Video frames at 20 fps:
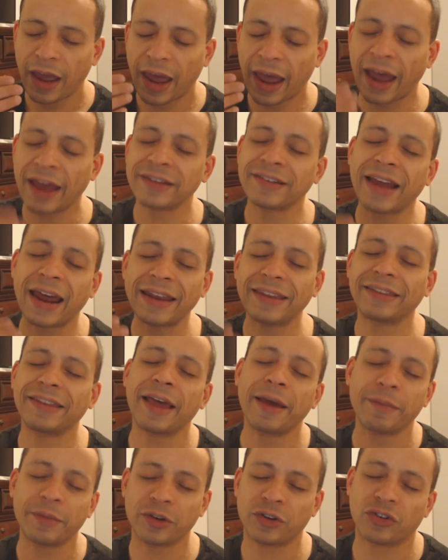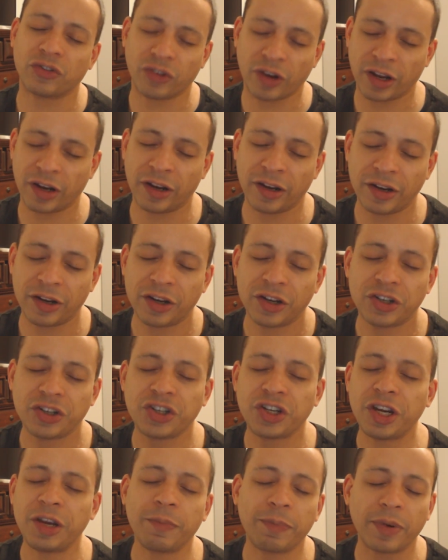as I demonstrated,
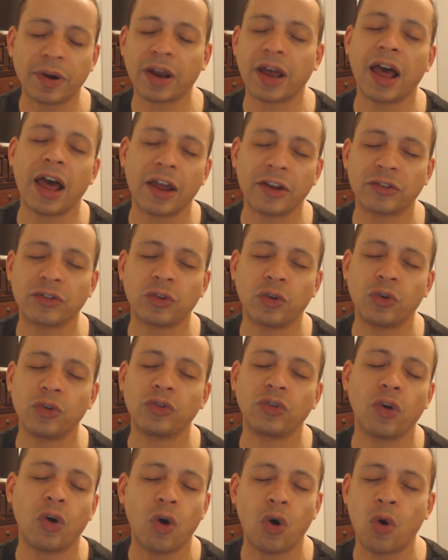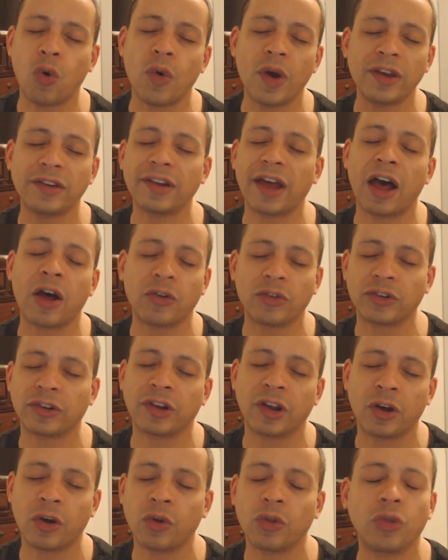cheaper consoles always
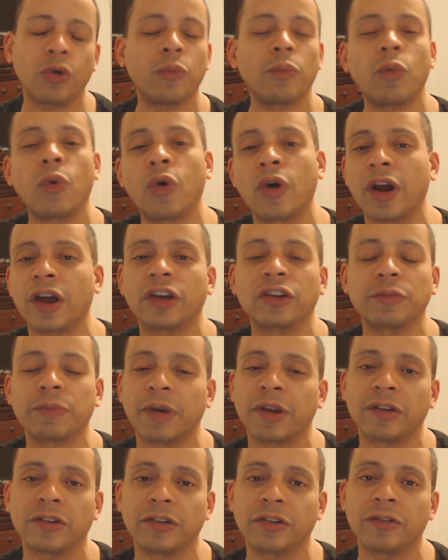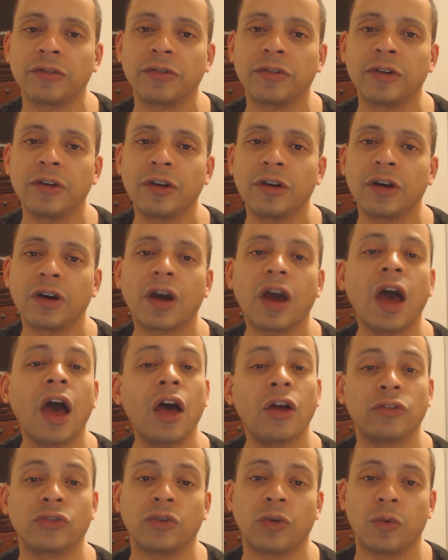outsell the more expensive
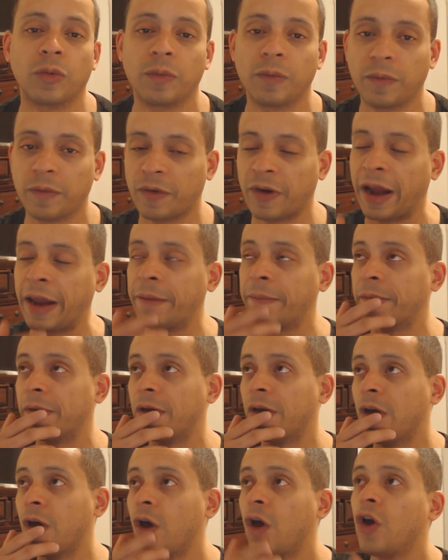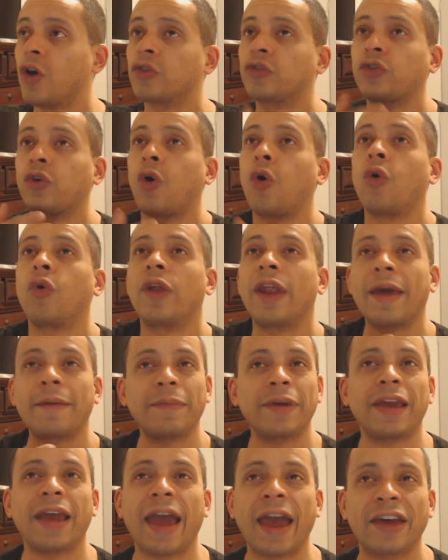console, right? So let
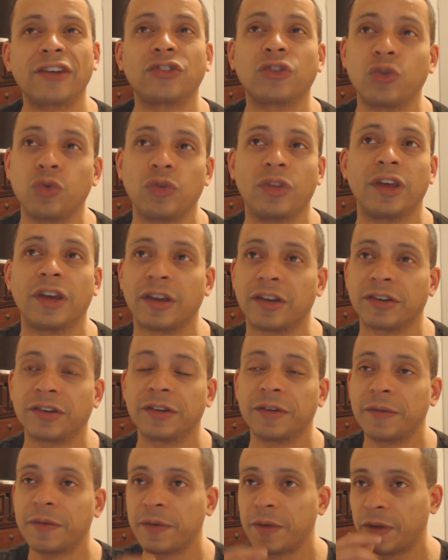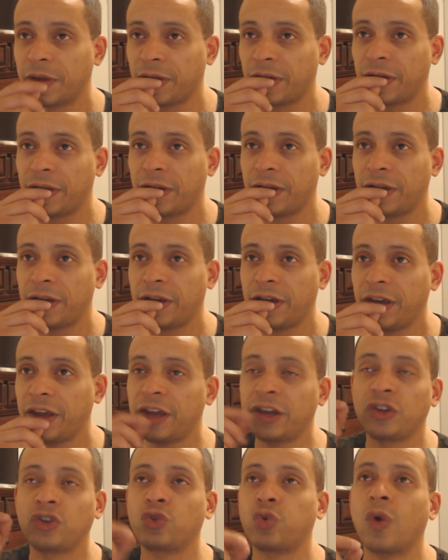me ask you this.
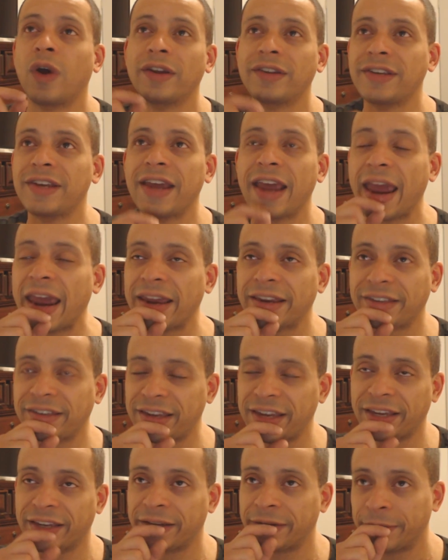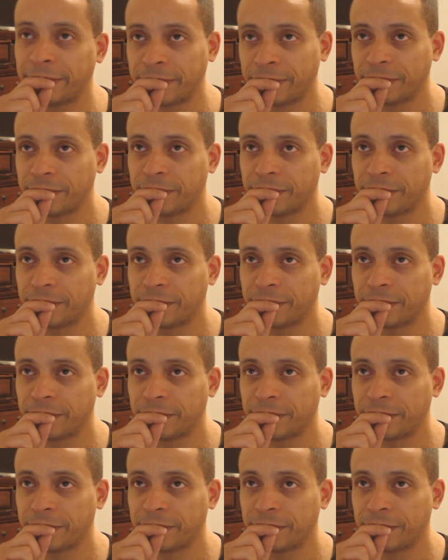In 2018,